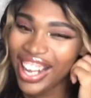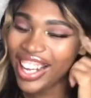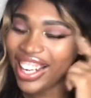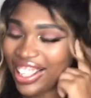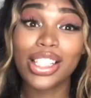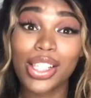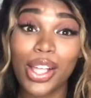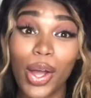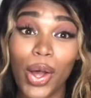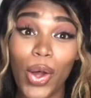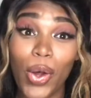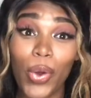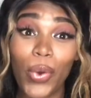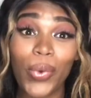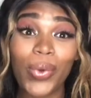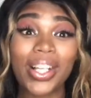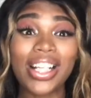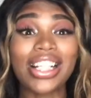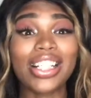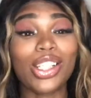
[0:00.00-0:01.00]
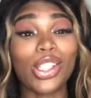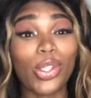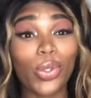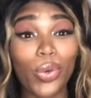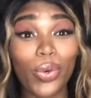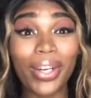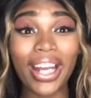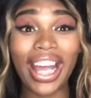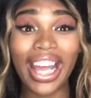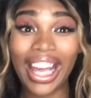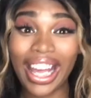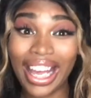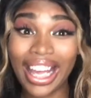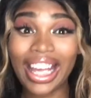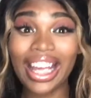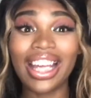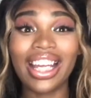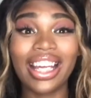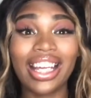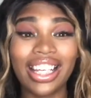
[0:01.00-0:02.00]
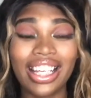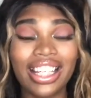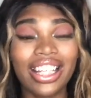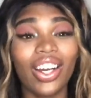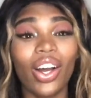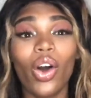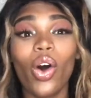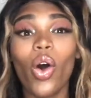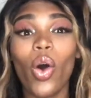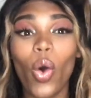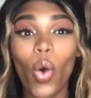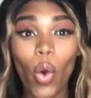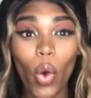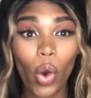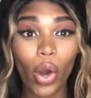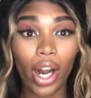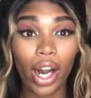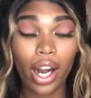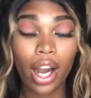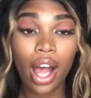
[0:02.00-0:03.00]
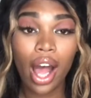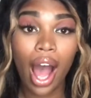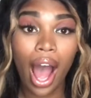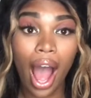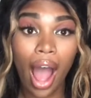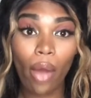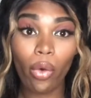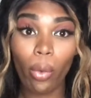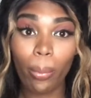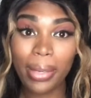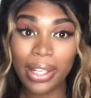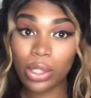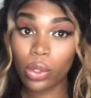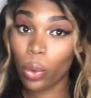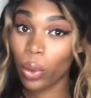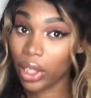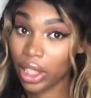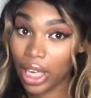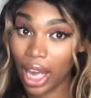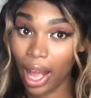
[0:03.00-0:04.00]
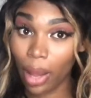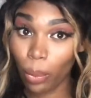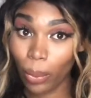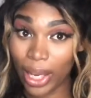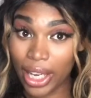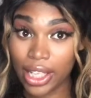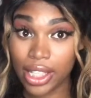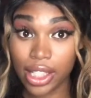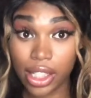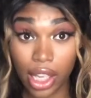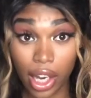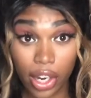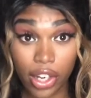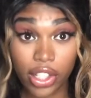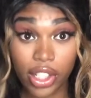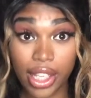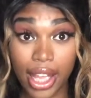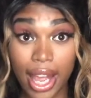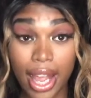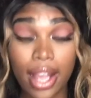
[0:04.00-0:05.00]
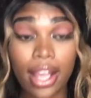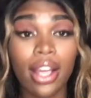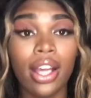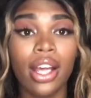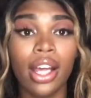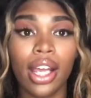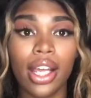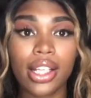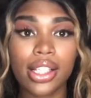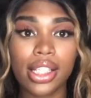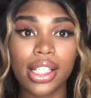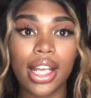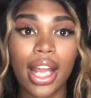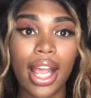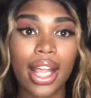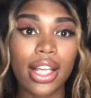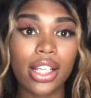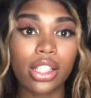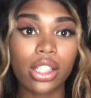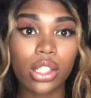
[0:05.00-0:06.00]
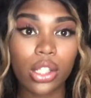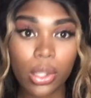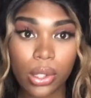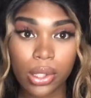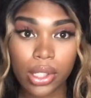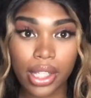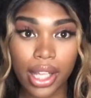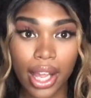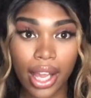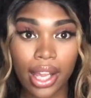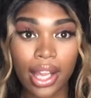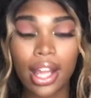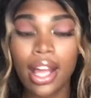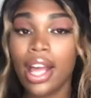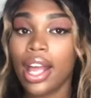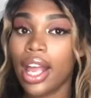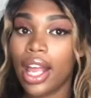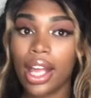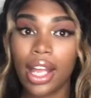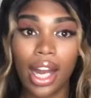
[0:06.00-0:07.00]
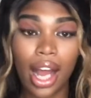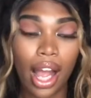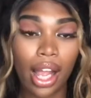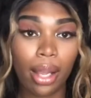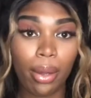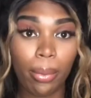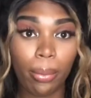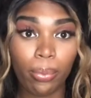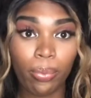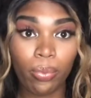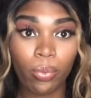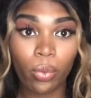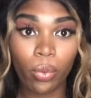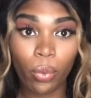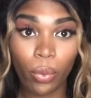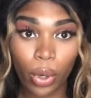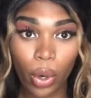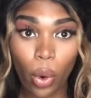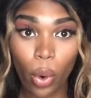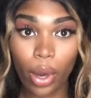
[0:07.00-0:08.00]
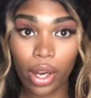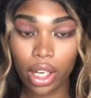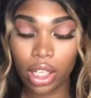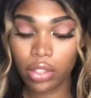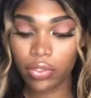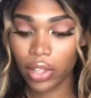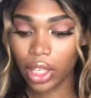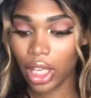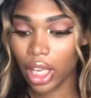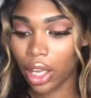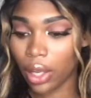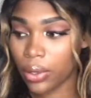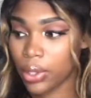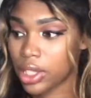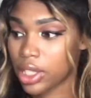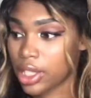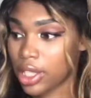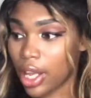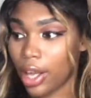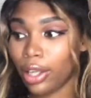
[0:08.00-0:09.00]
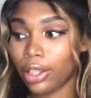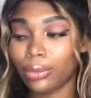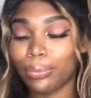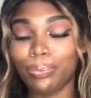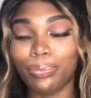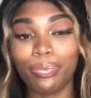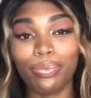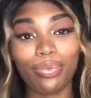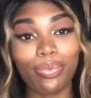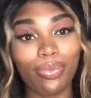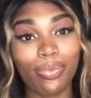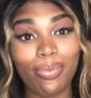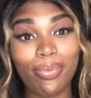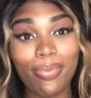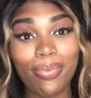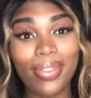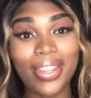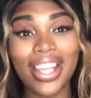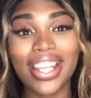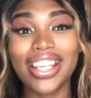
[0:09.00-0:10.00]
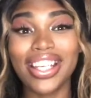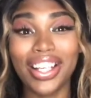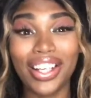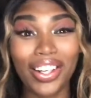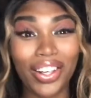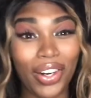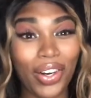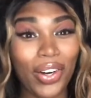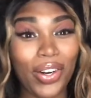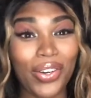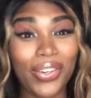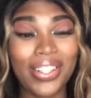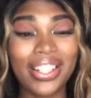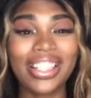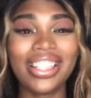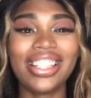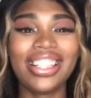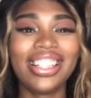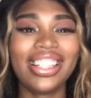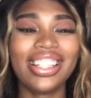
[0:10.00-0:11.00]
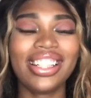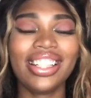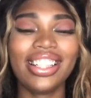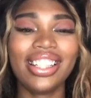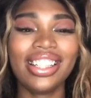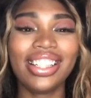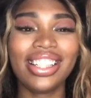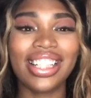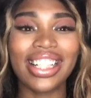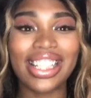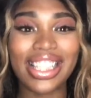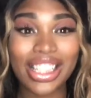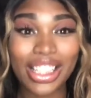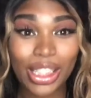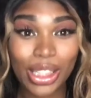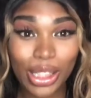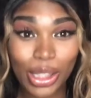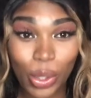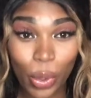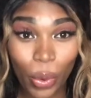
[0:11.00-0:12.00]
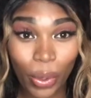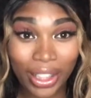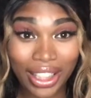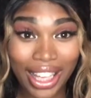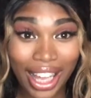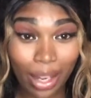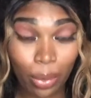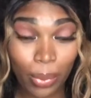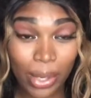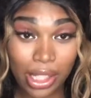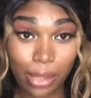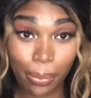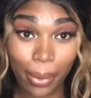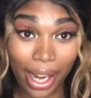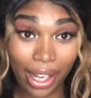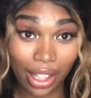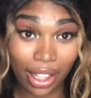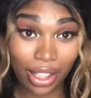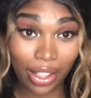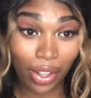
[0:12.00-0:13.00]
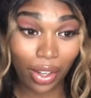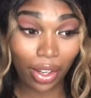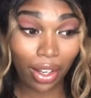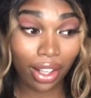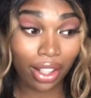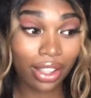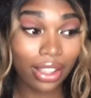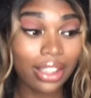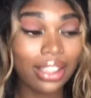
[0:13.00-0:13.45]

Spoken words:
So today, or I will be 29 weeks Thursday, and today is Tuesday, and I am recording this video. So yeah, girl is 28 weeks pregnant, y'all.